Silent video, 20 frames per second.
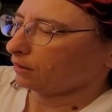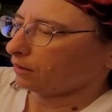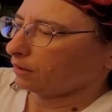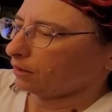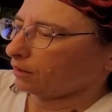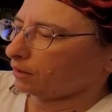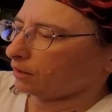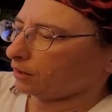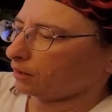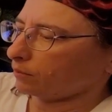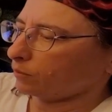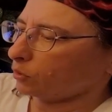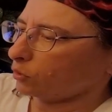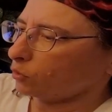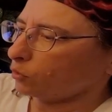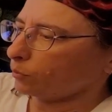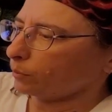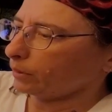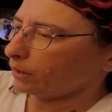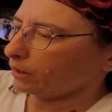And I'm
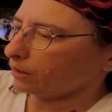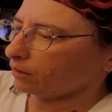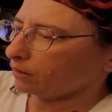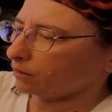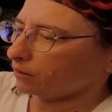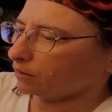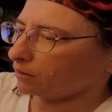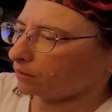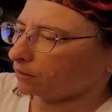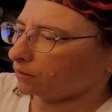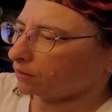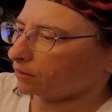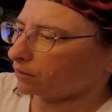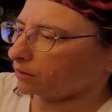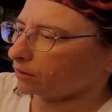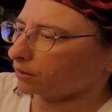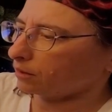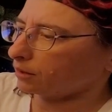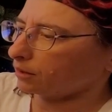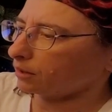hoping
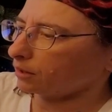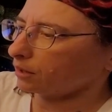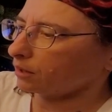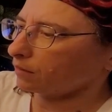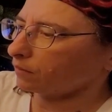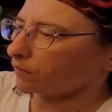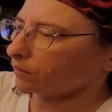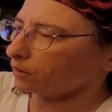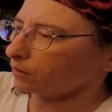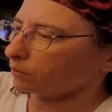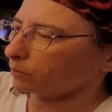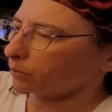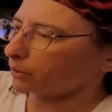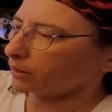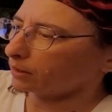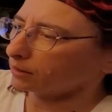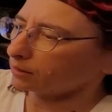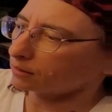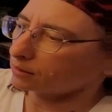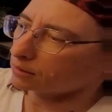to save it,
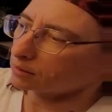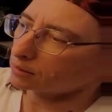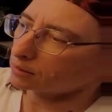but